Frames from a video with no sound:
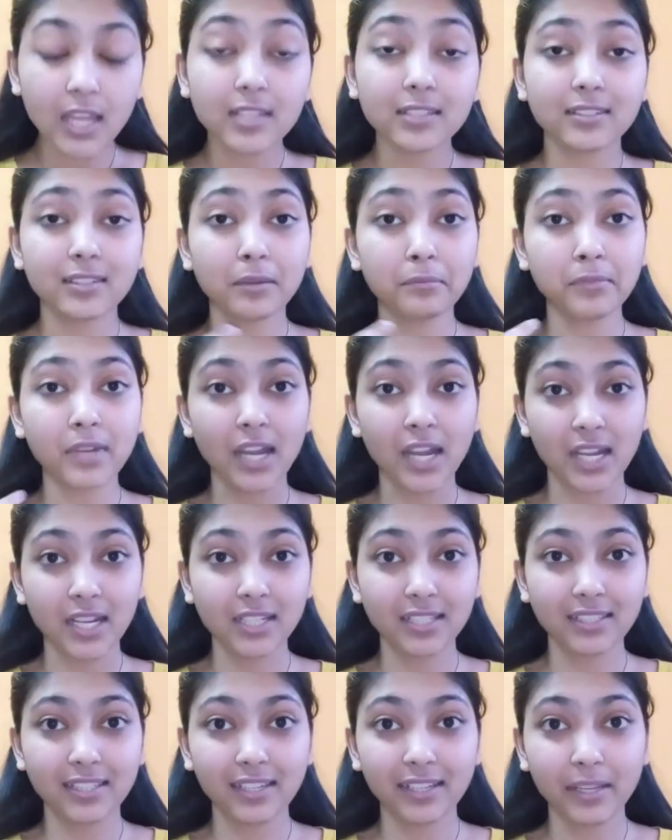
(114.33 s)
some
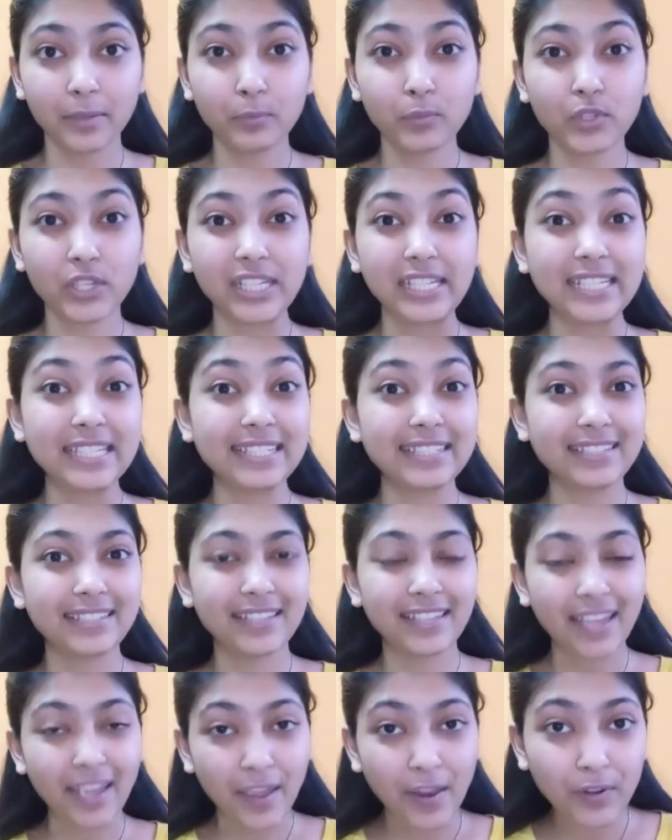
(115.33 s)
arcs that I'm really
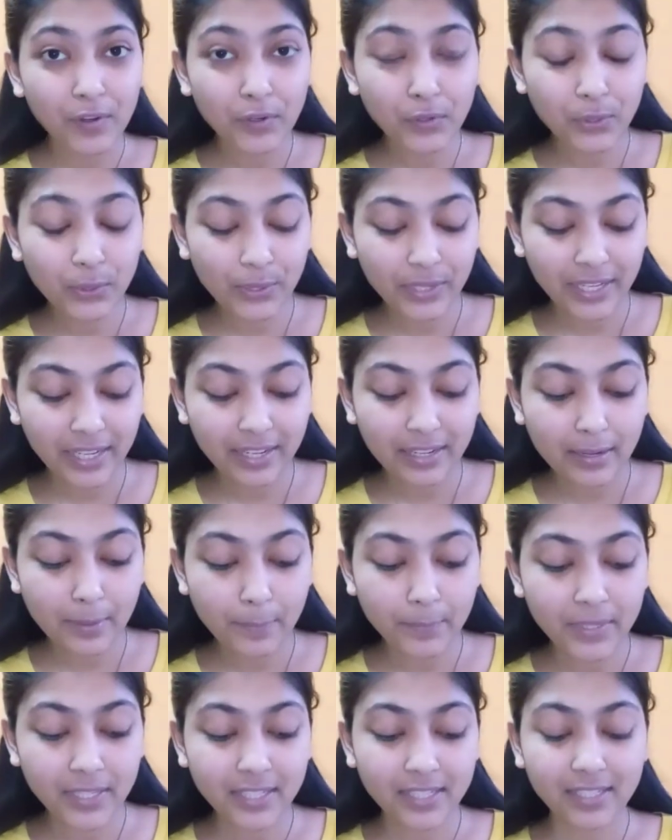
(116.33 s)
scared to
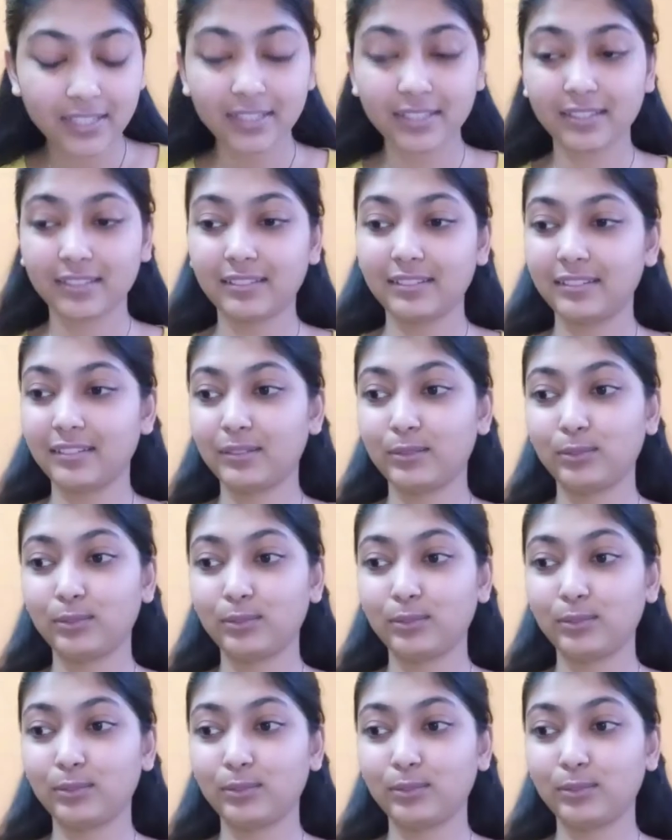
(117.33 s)
read because